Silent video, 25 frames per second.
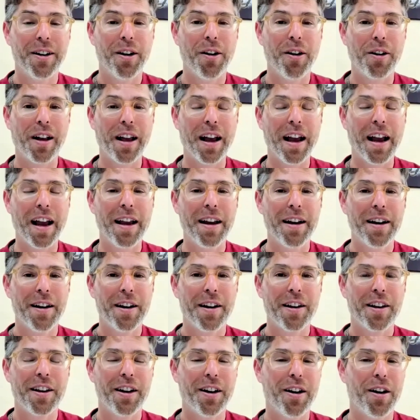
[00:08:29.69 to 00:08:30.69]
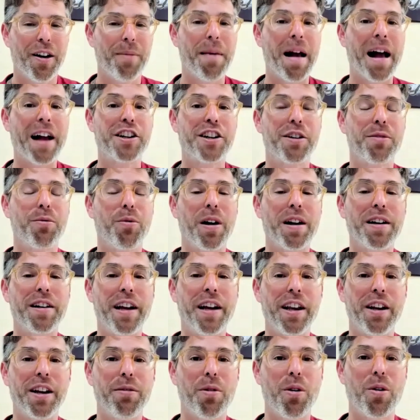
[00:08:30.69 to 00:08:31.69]
Okay, imagine one
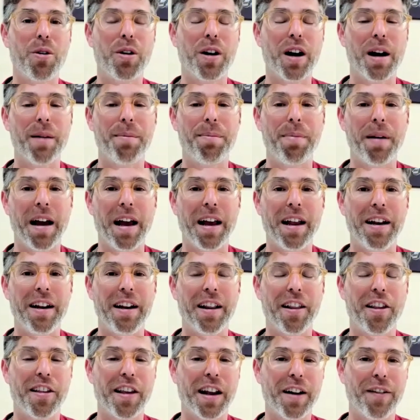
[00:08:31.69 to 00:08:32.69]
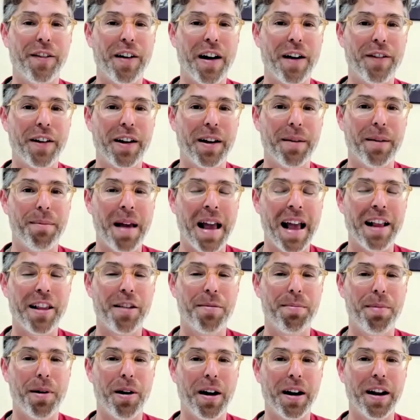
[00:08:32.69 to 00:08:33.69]
day you woke up and instead of having a
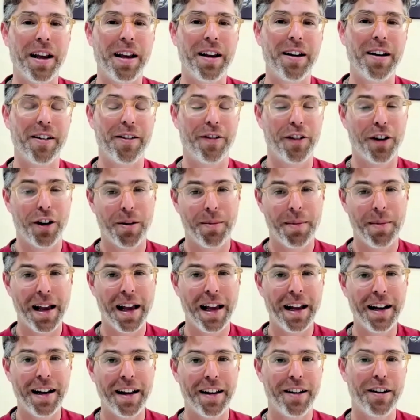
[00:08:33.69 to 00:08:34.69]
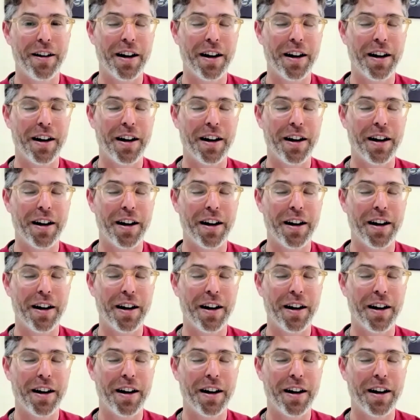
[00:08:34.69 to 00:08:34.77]
man's body, if you're a man,